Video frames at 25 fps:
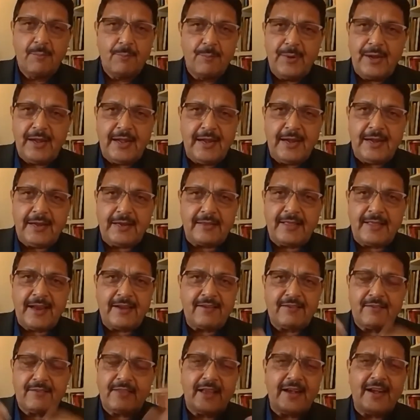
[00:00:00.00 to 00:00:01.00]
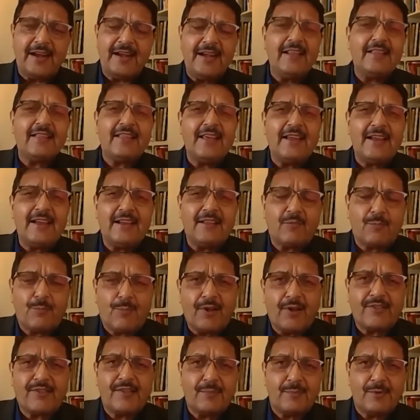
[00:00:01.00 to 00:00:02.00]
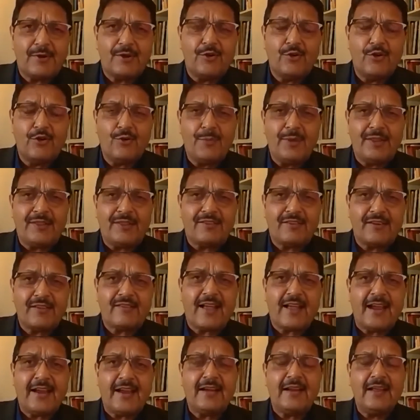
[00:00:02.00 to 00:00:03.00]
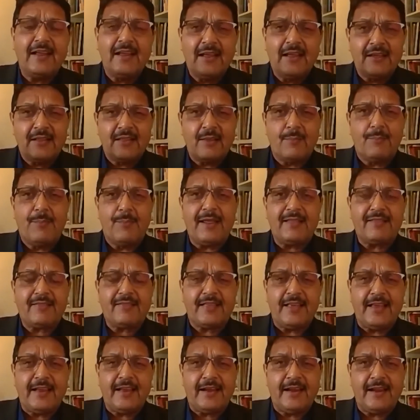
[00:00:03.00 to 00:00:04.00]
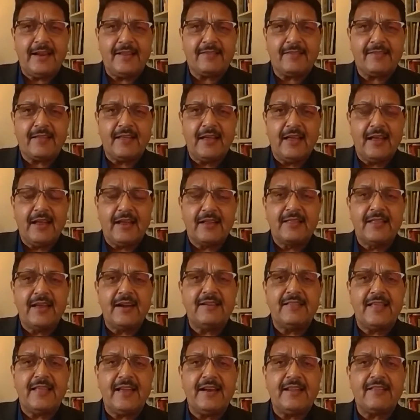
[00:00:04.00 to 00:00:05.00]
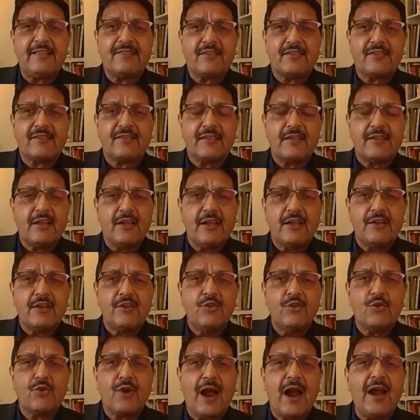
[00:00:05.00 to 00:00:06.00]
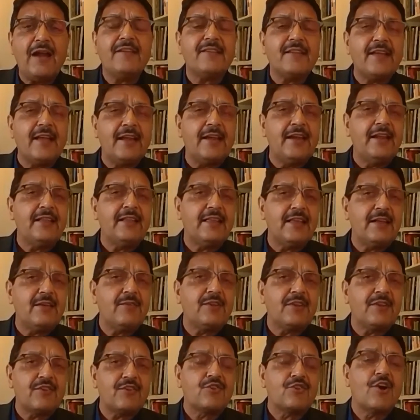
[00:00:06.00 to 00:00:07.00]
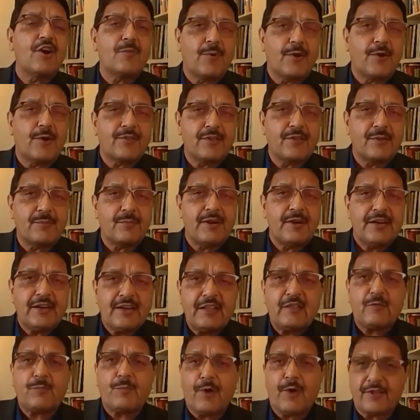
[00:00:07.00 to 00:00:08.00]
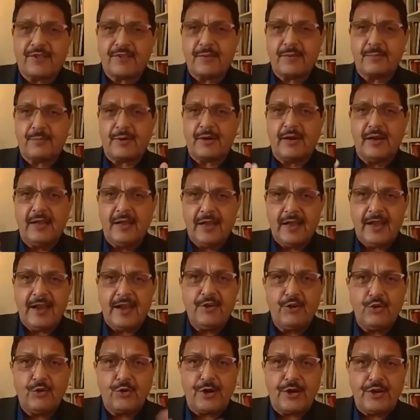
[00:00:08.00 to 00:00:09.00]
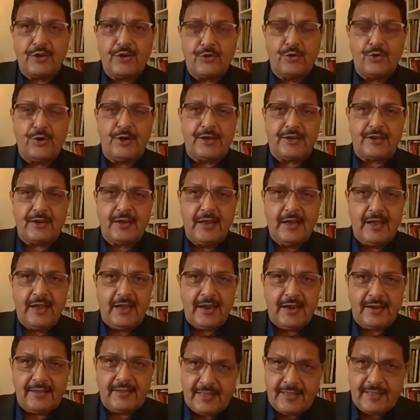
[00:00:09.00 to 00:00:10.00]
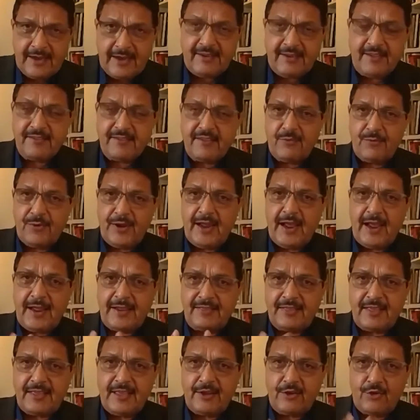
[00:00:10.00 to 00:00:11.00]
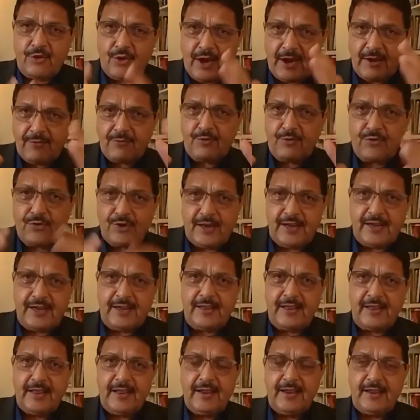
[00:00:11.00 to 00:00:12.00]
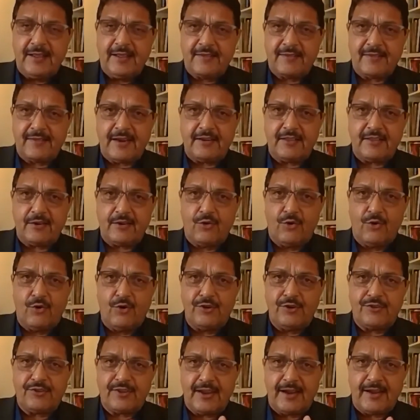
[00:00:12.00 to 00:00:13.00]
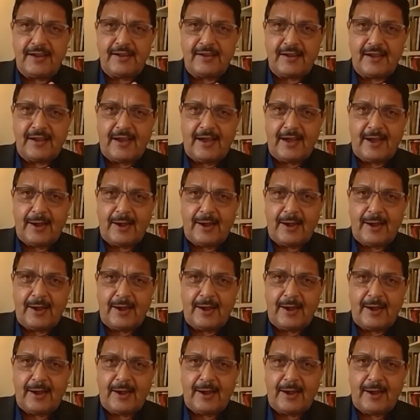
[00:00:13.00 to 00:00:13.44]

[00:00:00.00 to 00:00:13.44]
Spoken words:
meaning that then anything is possible. Means design, the best thing is that there is, you can't say anything which is not possible. It is possible and you can do it. And that is the way I think you have to really set the goals, and